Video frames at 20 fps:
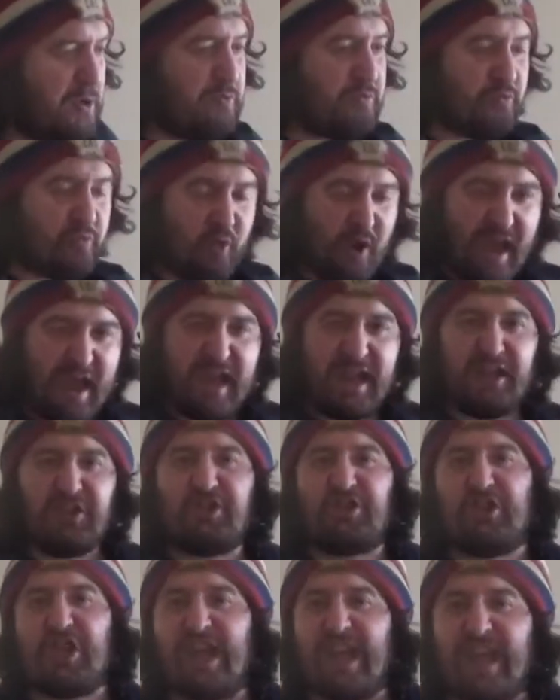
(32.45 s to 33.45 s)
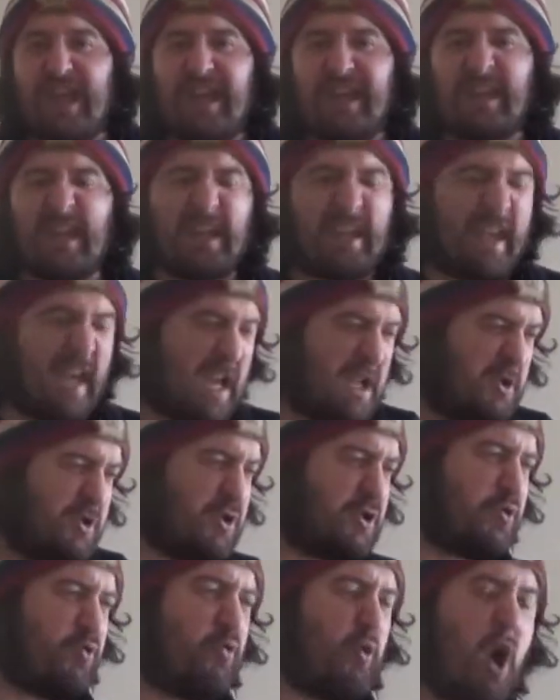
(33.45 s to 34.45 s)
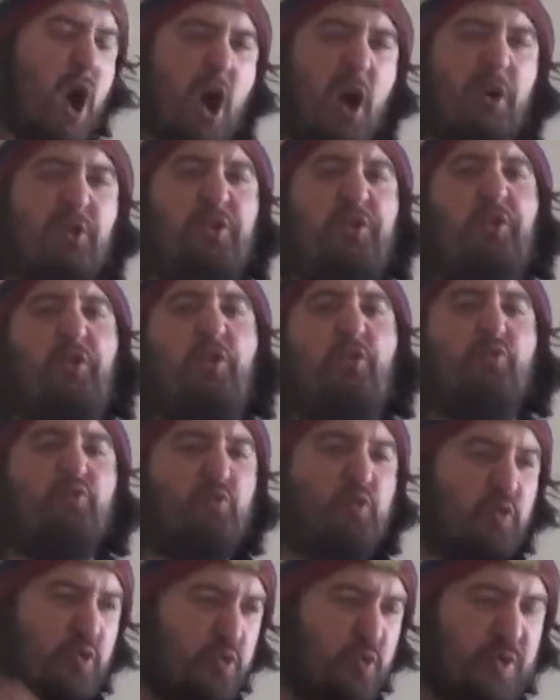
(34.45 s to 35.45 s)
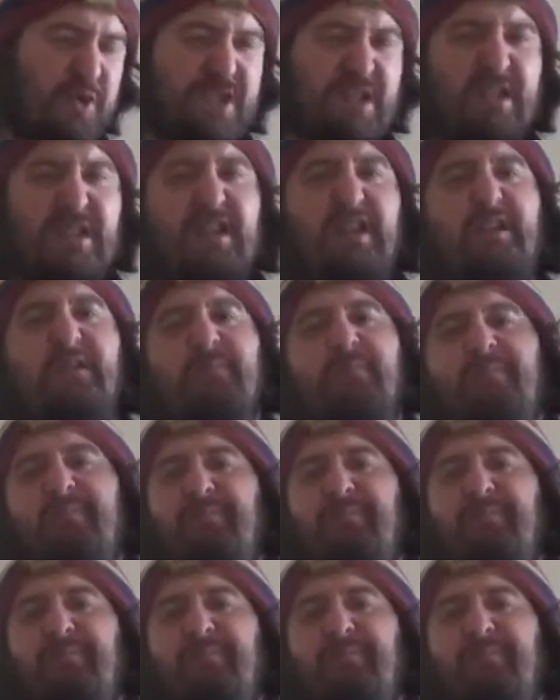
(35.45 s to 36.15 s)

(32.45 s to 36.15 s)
raging against Ronda Rousey.